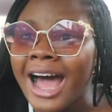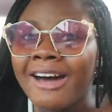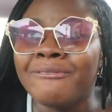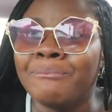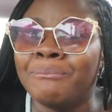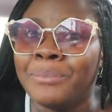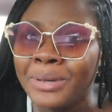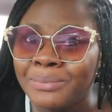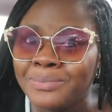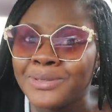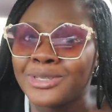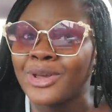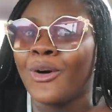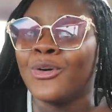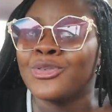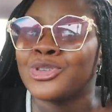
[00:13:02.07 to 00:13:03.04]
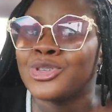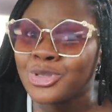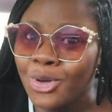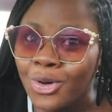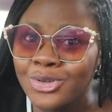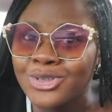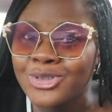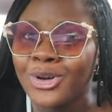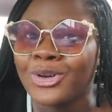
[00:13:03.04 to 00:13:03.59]
have bibs or
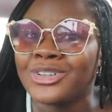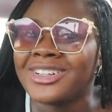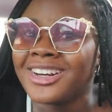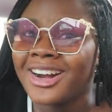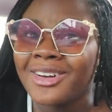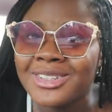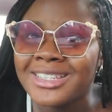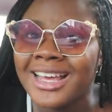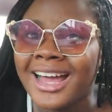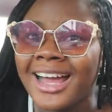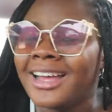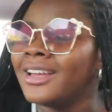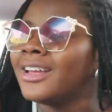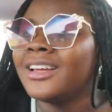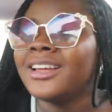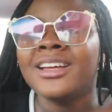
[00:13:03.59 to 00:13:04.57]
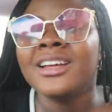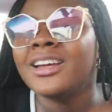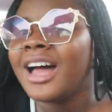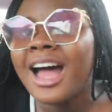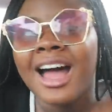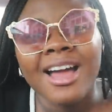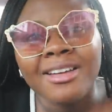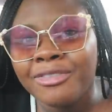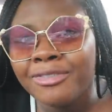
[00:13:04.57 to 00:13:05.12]
socks or trousers,
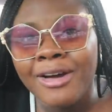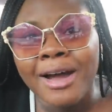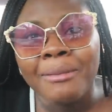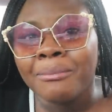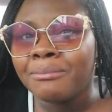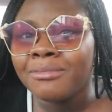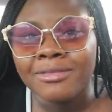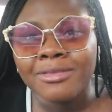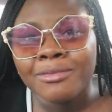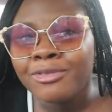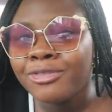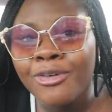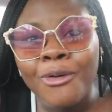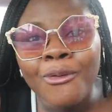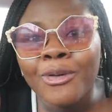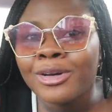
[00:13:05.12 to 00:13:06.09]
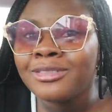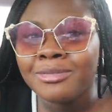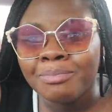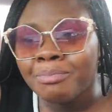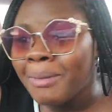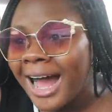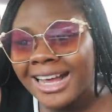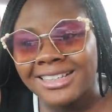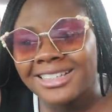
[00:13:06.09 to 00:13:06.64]
fam, forward
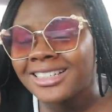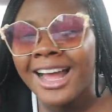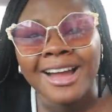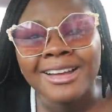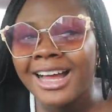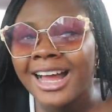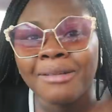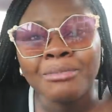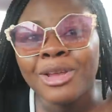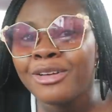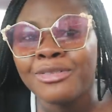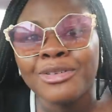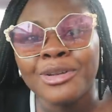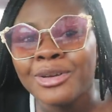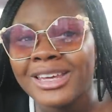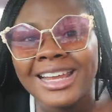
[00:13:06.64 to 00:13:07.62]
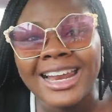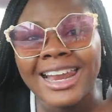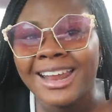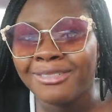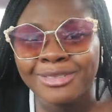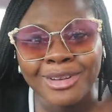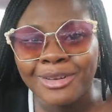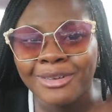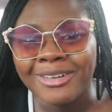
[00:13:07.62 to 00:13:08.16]
march. I'm not even looking
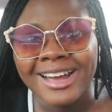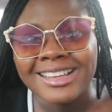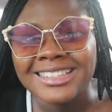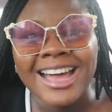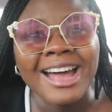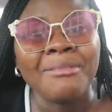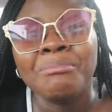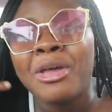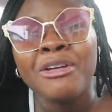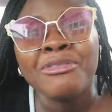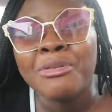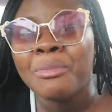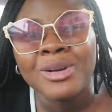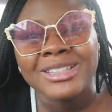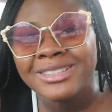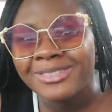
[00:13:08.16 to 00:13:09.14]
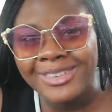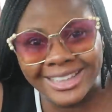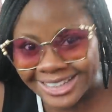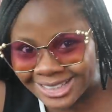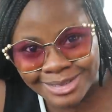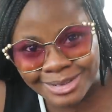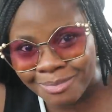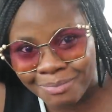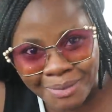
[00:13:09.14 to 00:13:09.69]
left or right. I'm not even
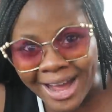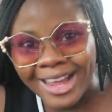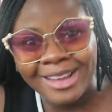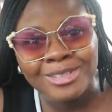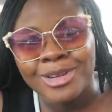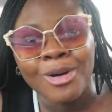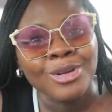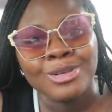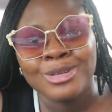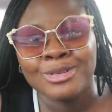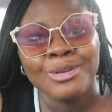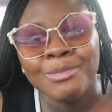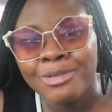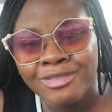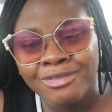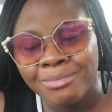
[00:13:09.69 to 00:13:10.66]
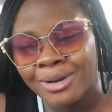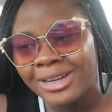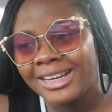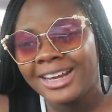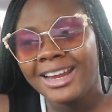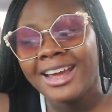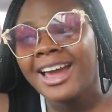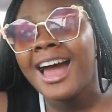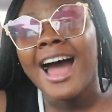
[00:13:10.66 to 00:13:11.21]
motivated to buy it or to remove money.